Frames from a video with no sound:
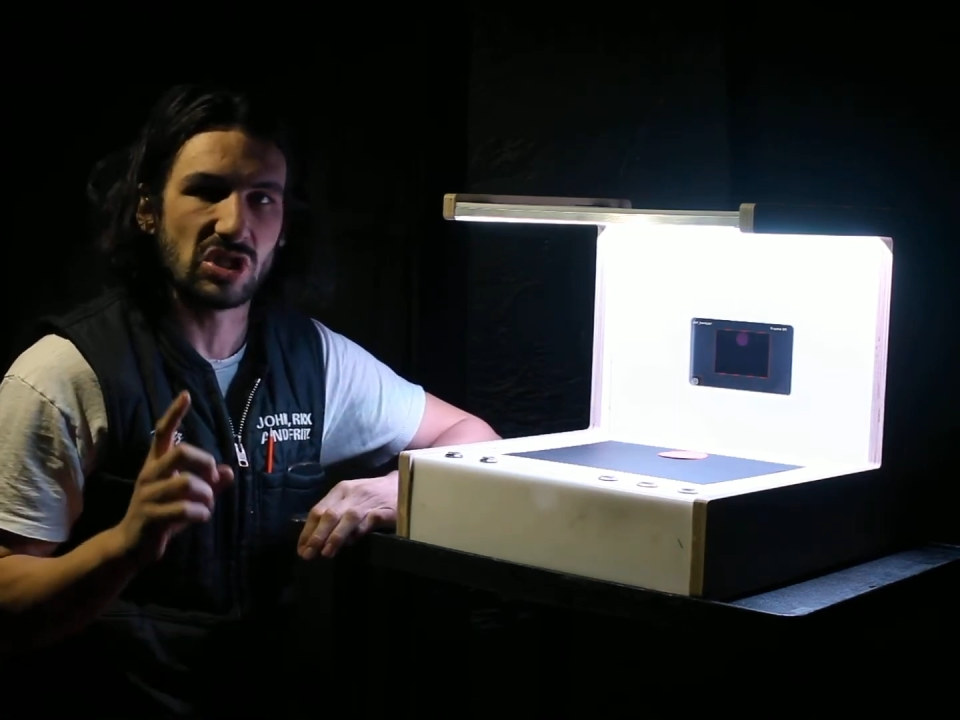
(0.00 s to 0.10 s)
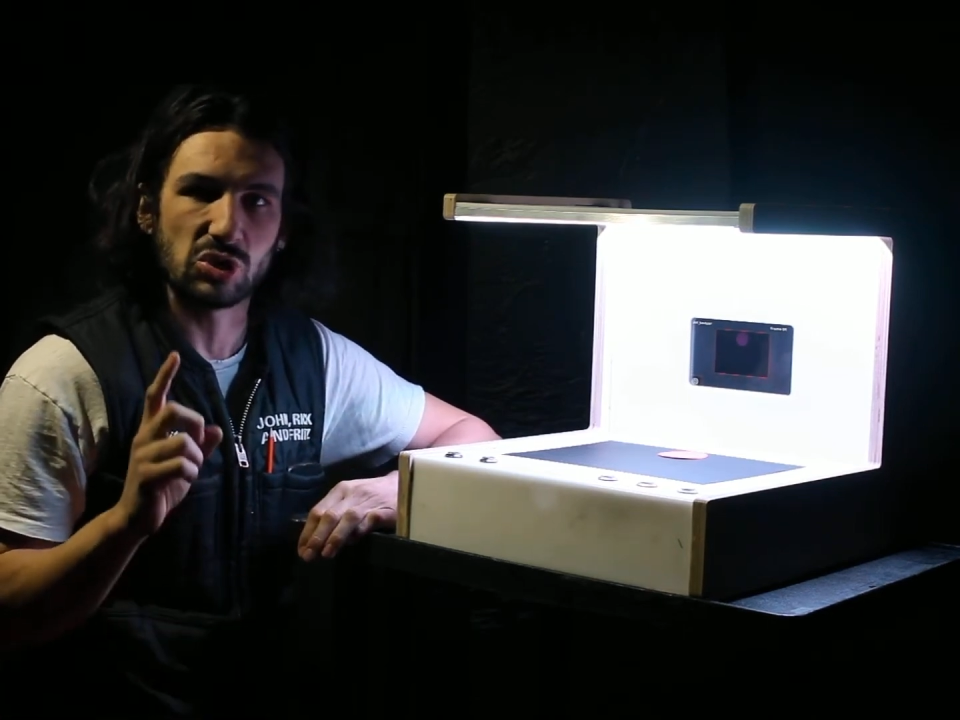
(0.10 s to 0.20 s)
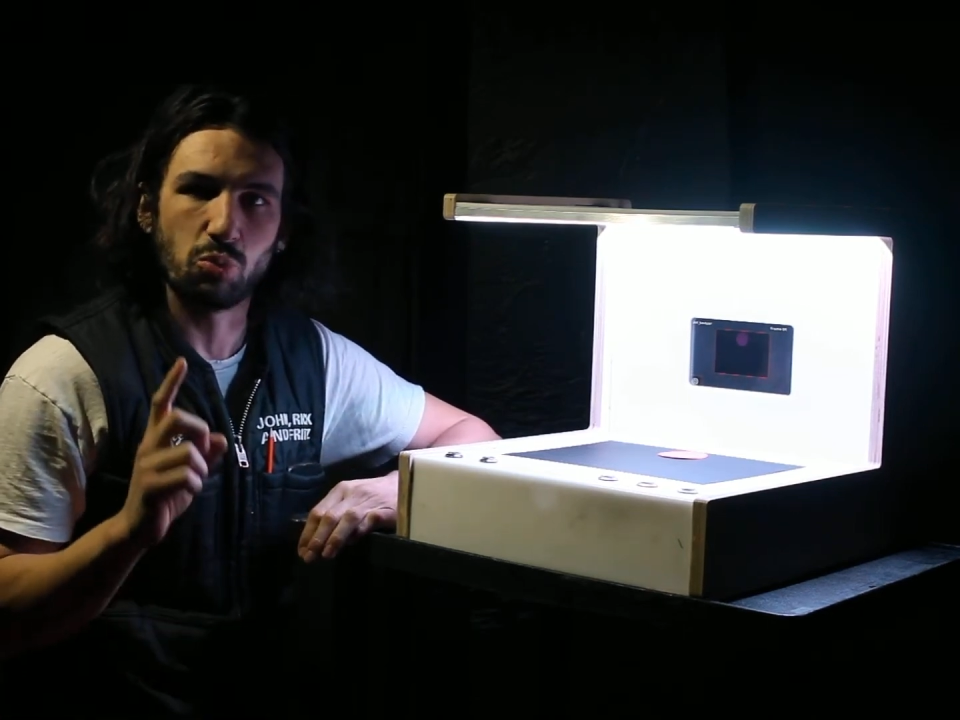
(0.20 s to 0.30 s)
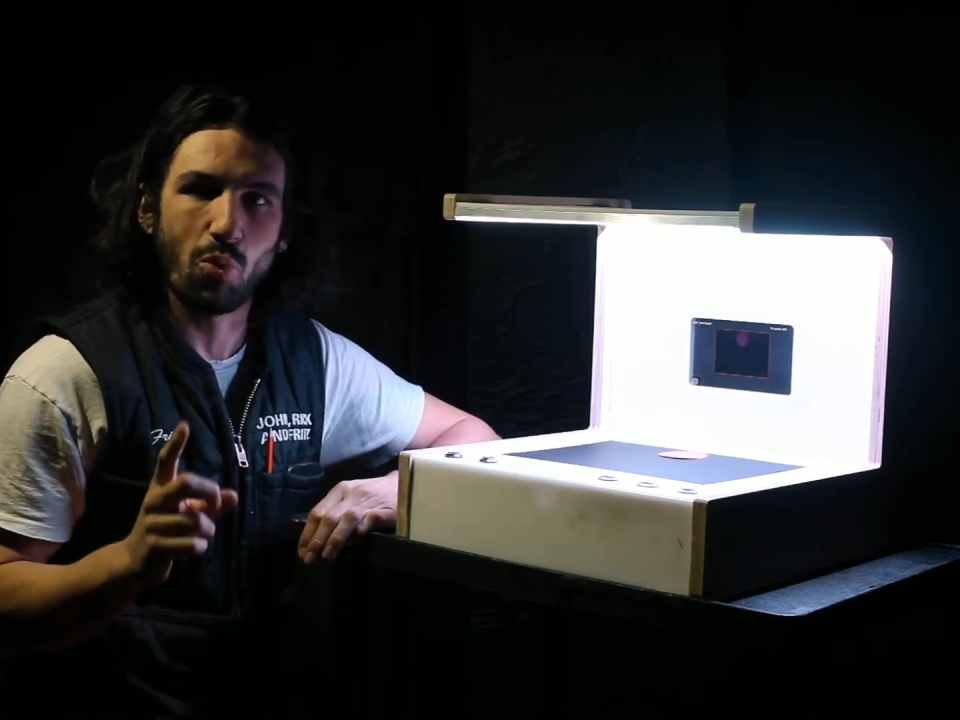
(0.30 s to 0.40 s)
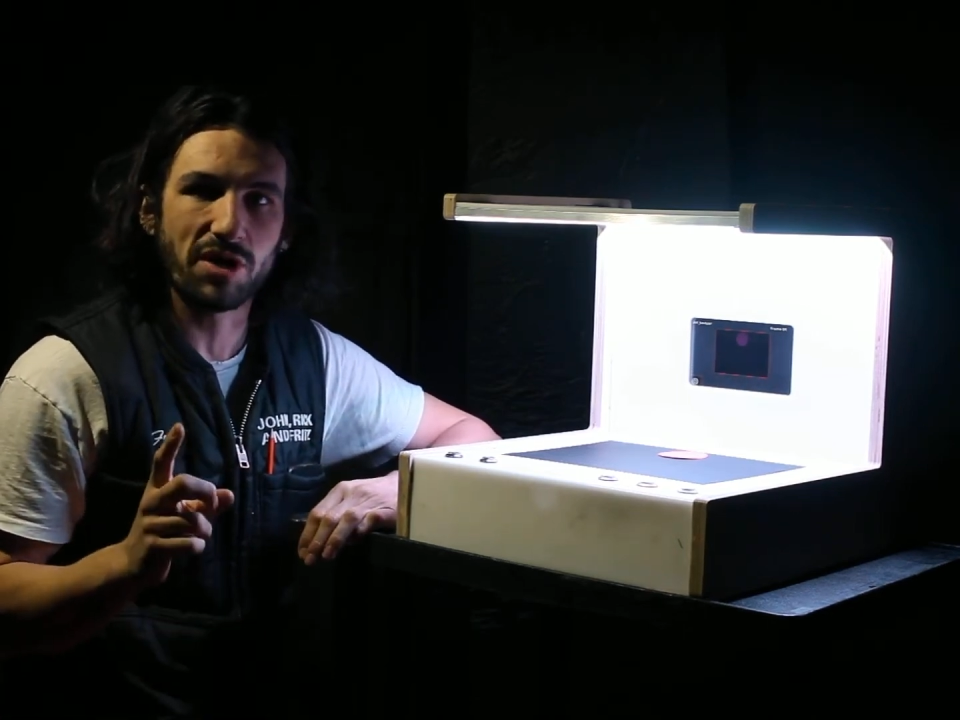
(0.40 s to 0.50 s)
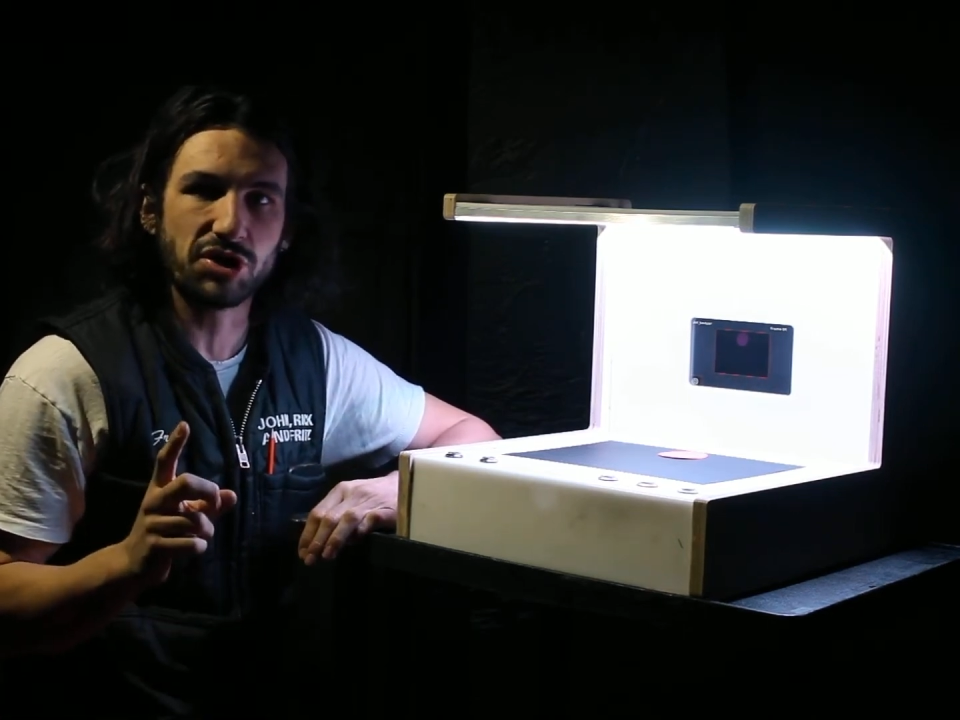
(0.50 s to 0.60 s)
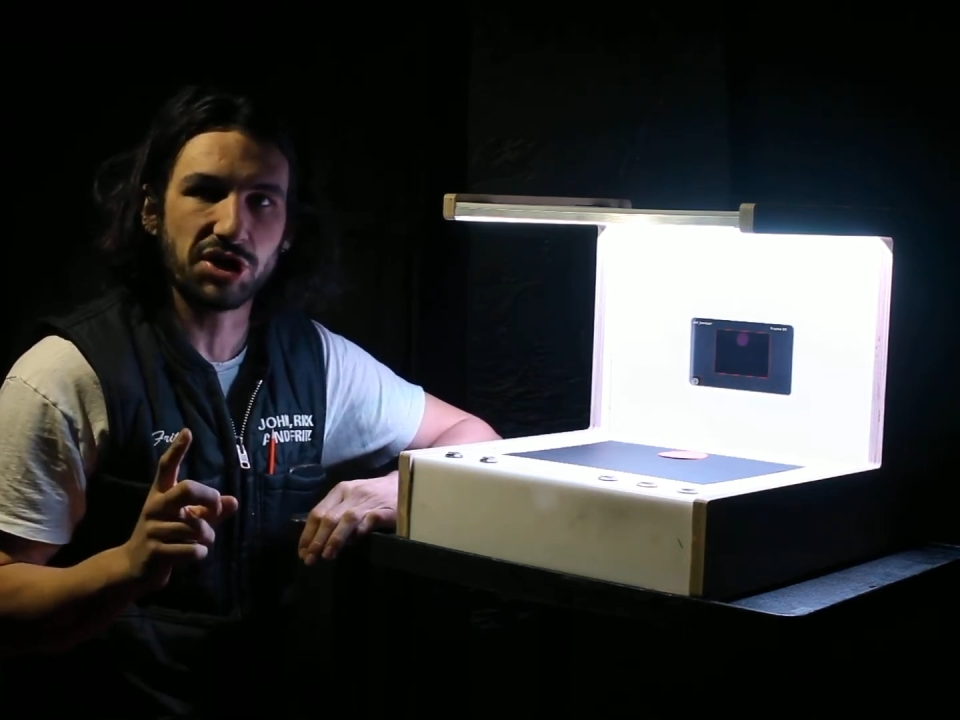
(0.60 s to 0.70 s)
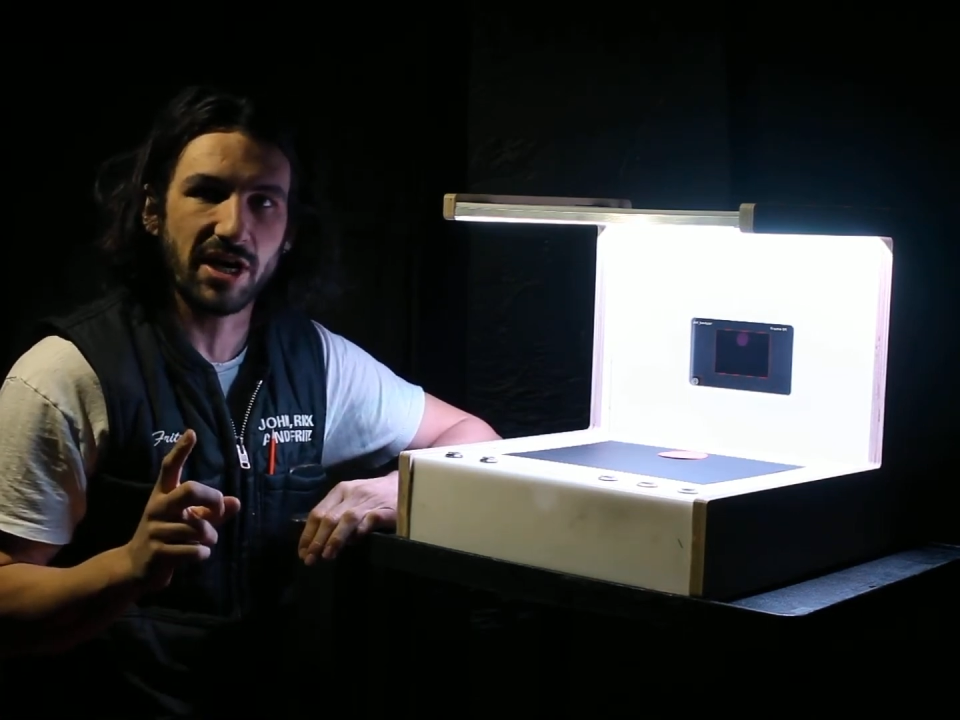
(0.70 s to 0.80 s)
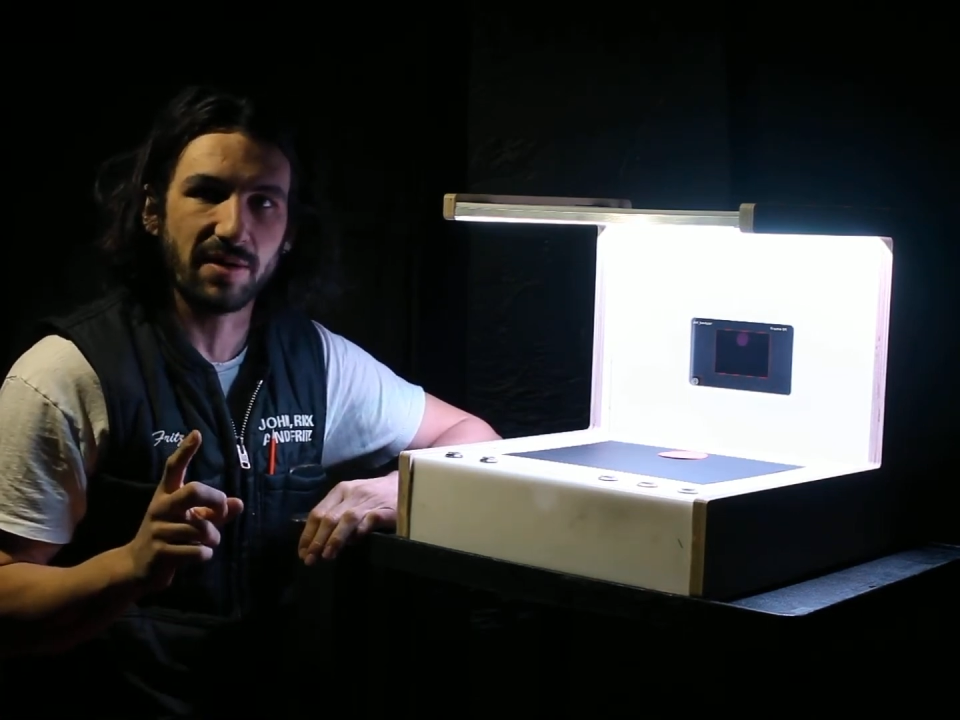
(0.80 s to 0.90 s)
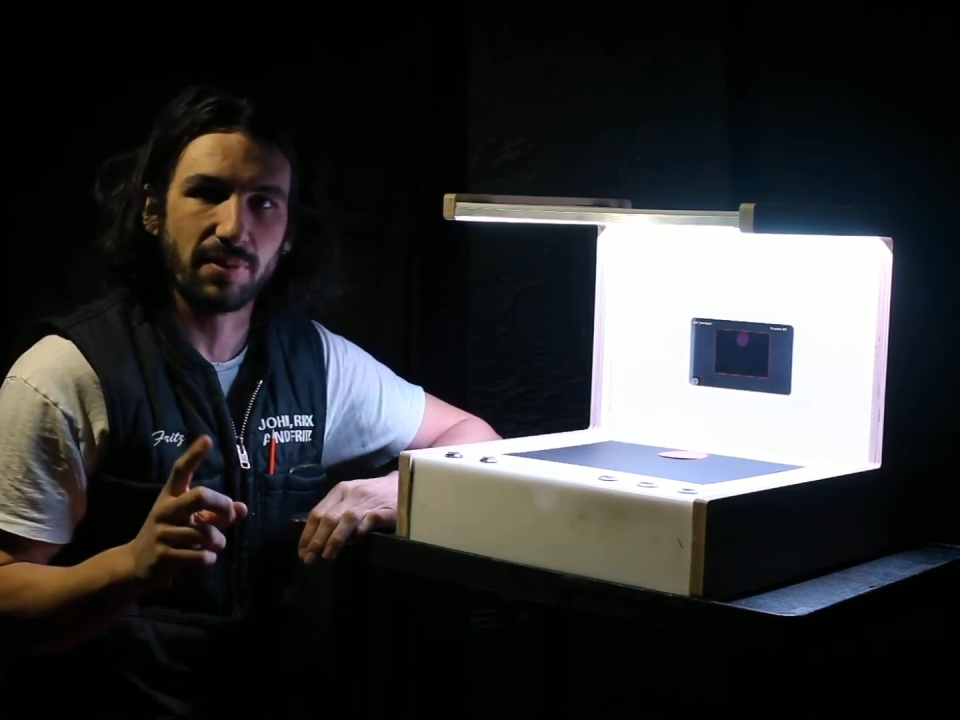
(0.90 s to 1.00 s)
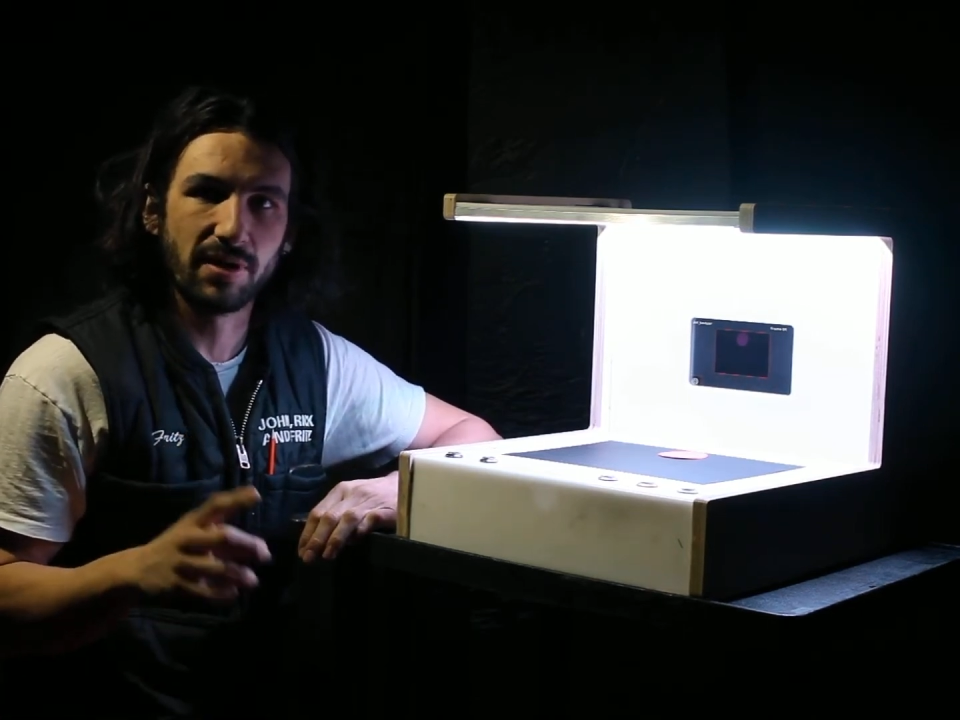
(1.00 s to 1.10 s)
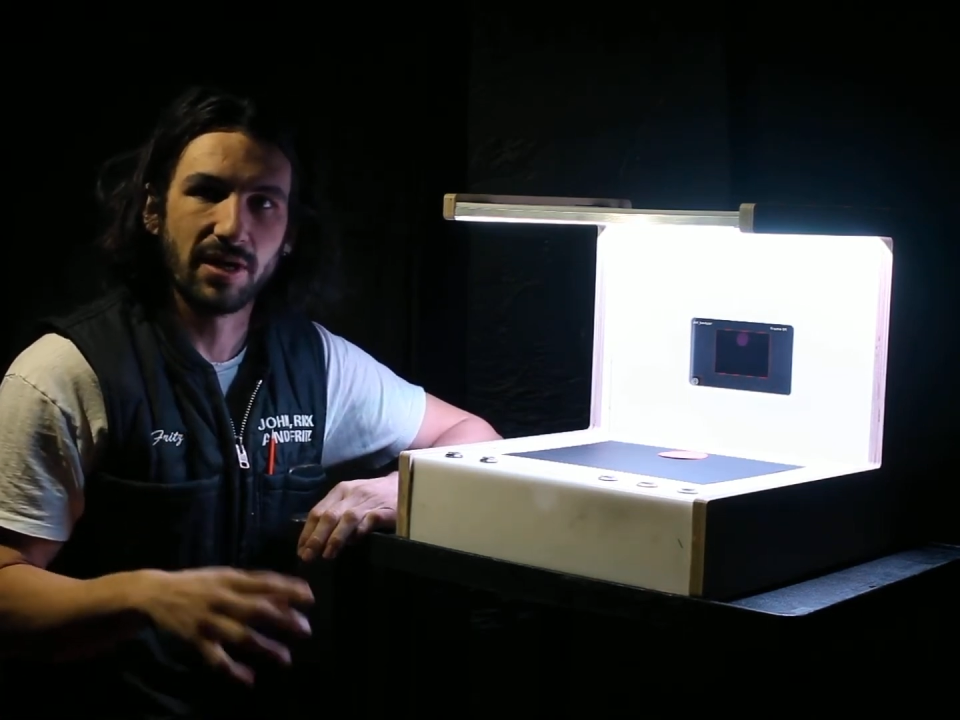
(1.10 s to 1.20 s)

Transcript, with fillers: this one shape